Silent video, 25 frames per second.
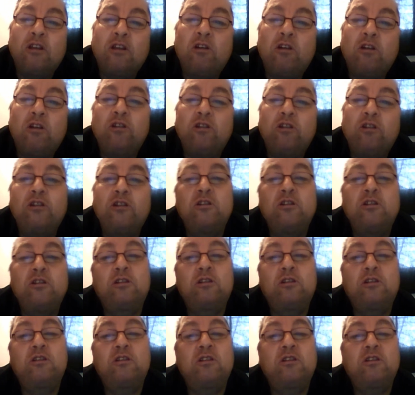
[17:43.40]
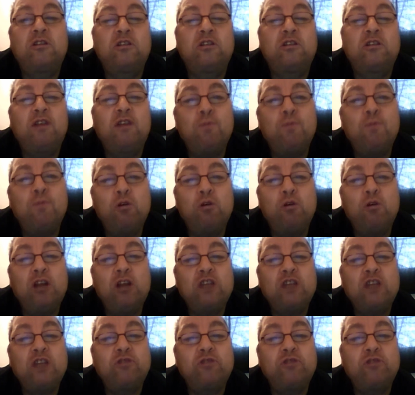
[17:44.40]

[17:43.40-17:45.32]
The doctors have more or